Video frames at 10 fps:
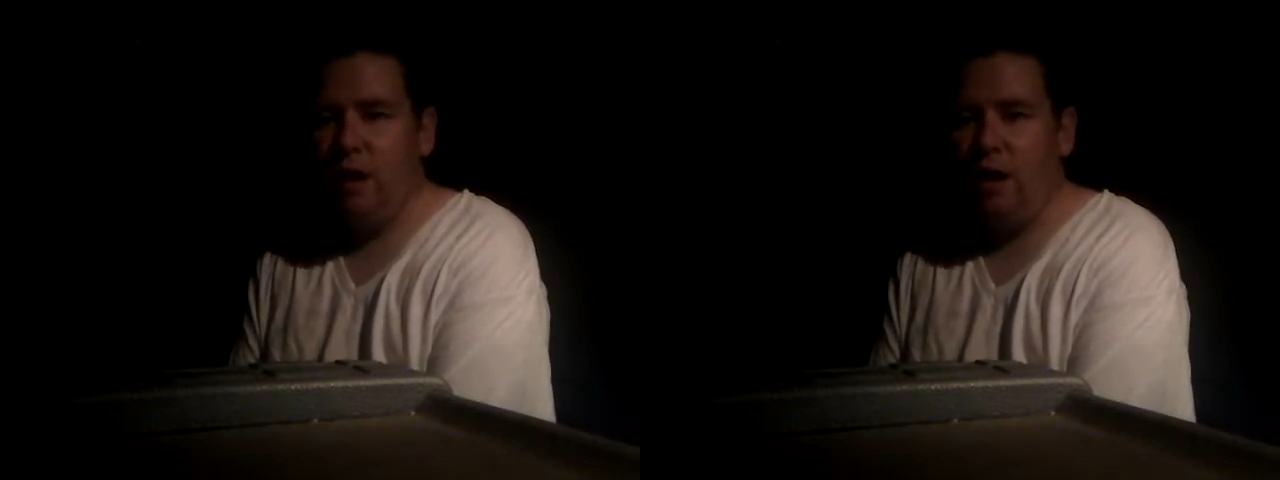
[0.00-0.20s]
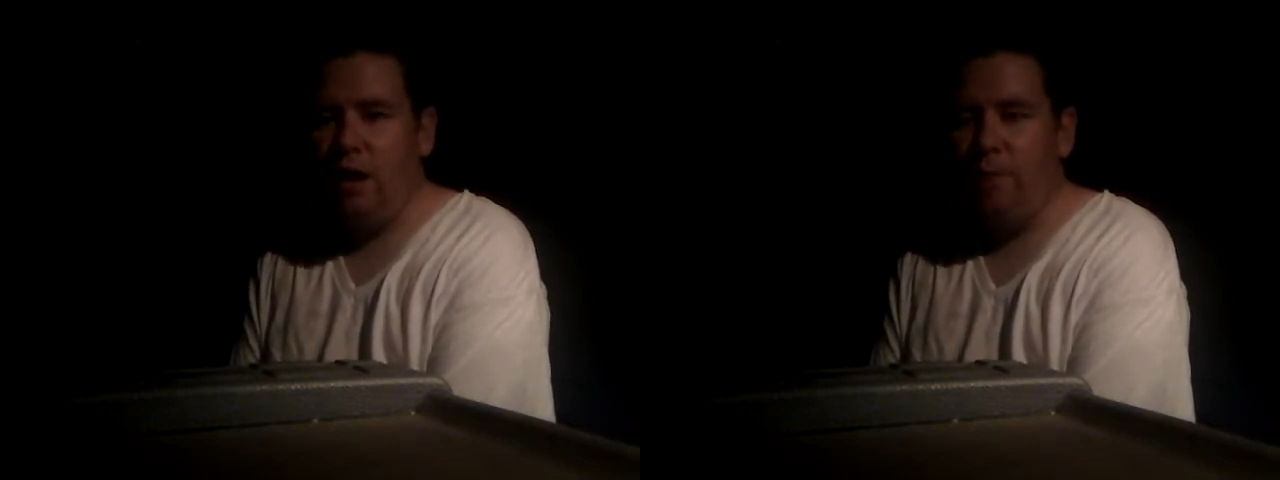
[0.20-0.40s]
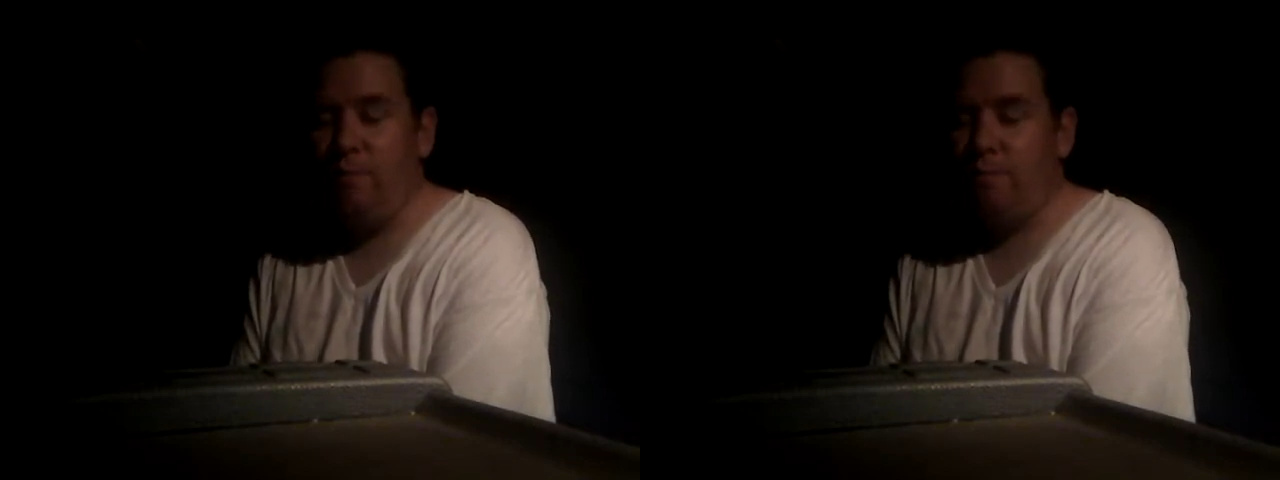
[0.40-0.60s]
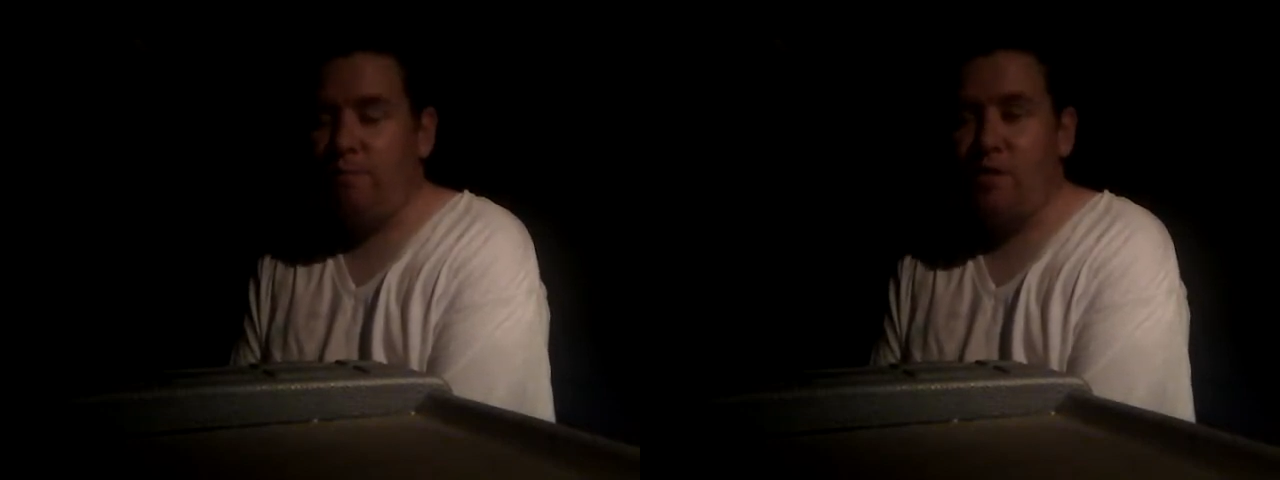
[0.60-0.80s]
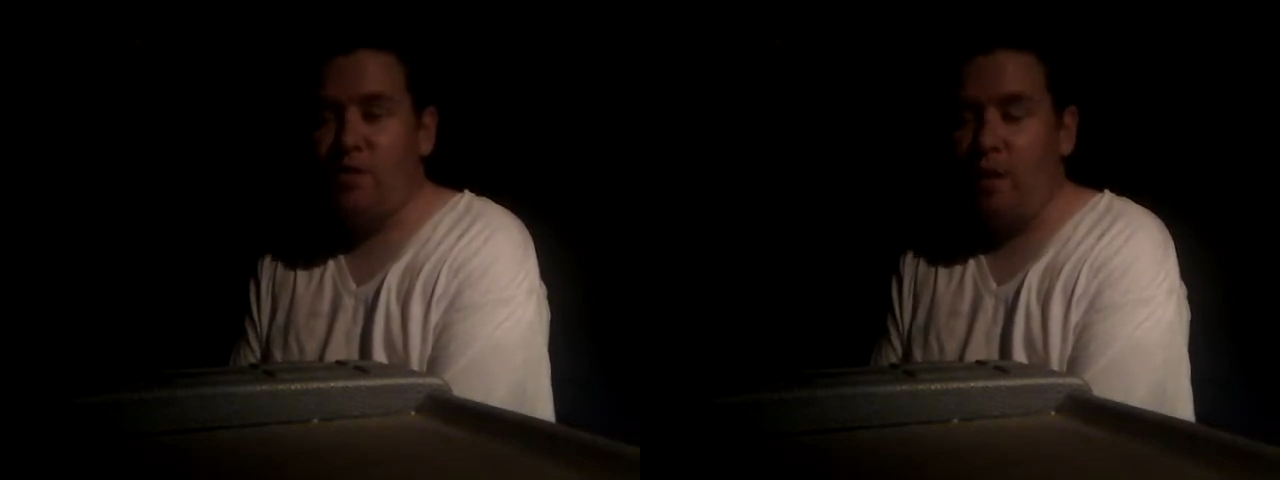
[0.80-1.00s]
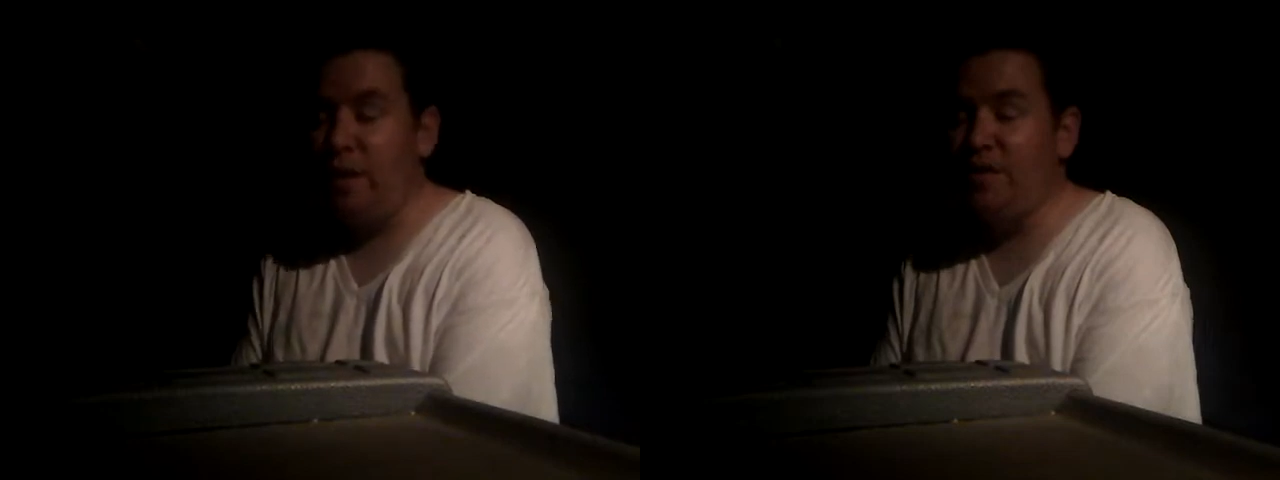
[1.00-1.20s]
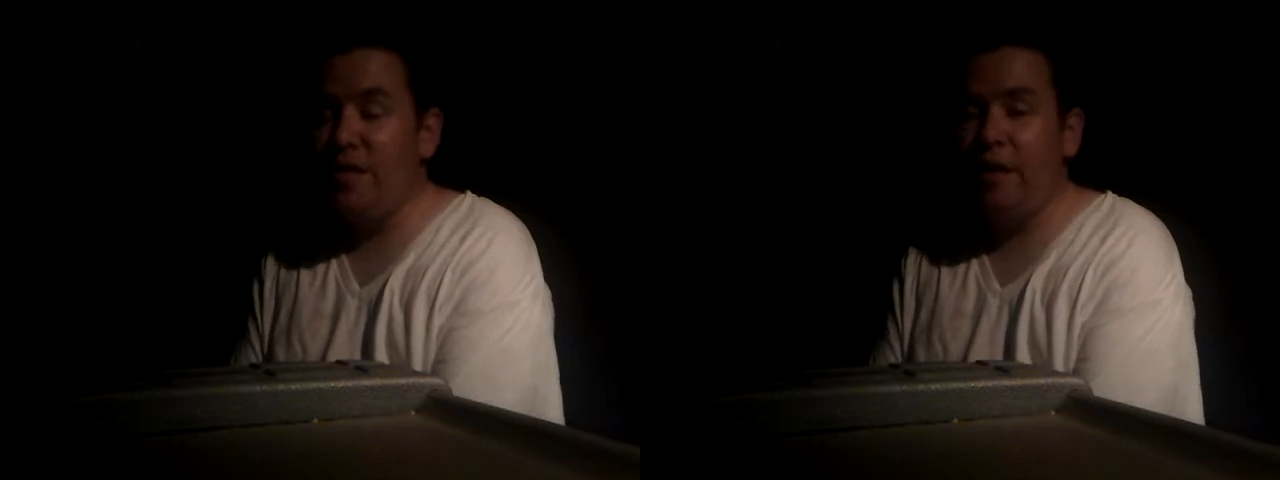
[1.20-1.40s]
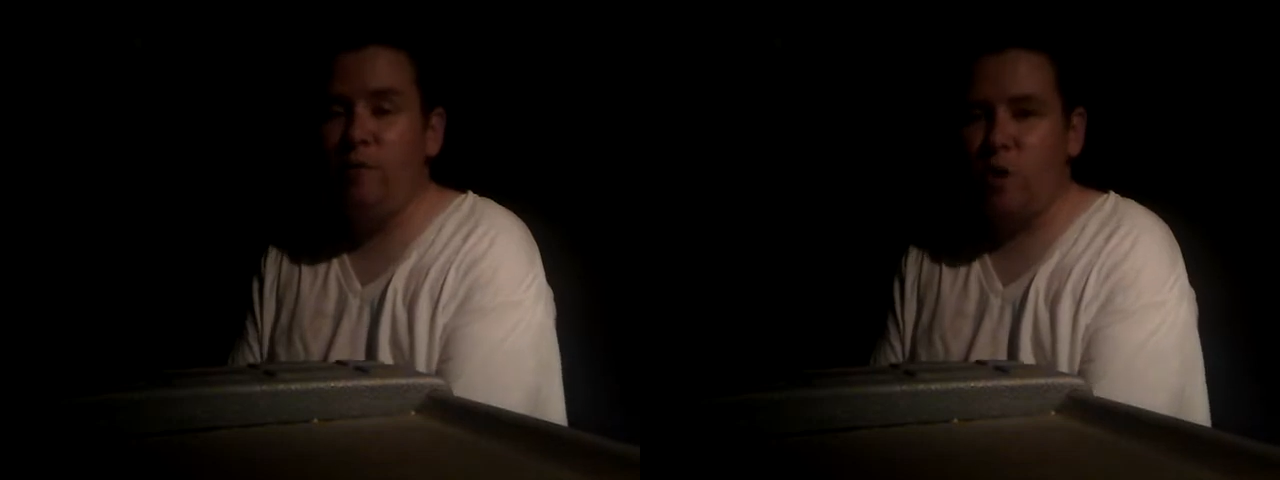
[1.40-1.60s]
Uh, somebody
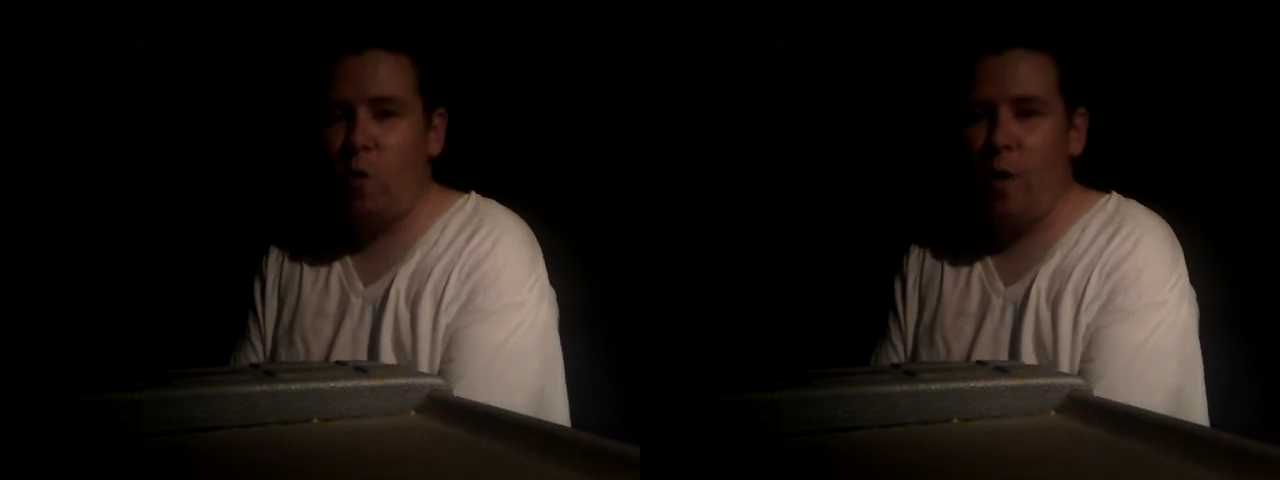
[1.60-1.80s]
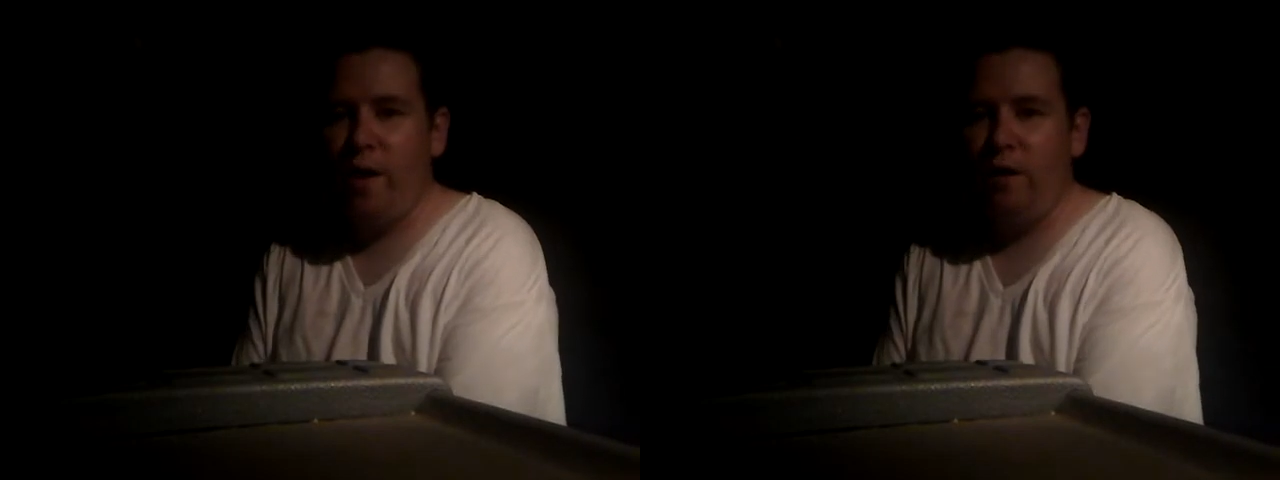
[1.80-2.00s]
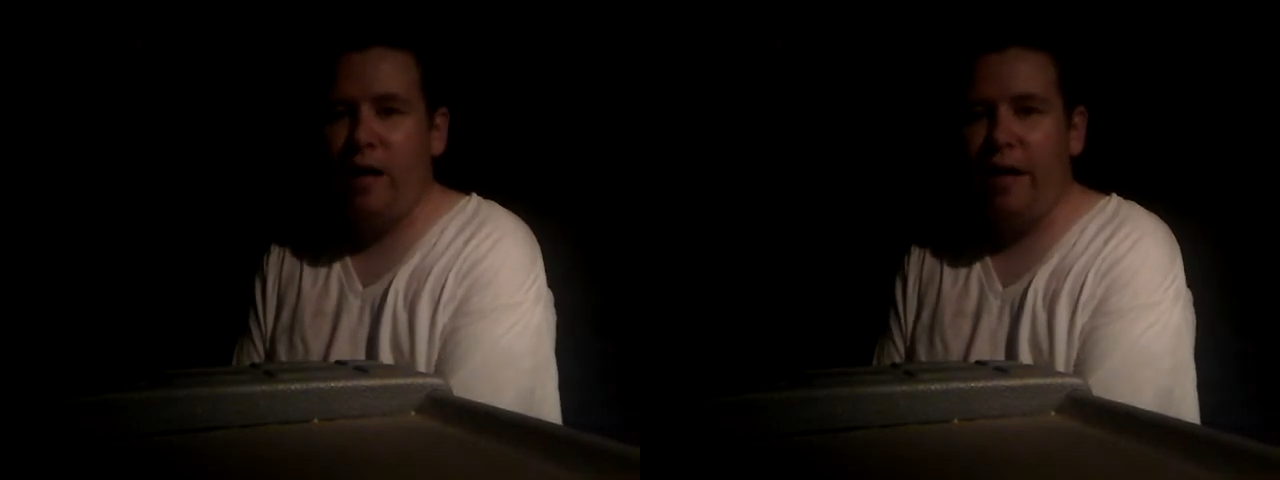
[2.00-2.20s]
said he was a queer.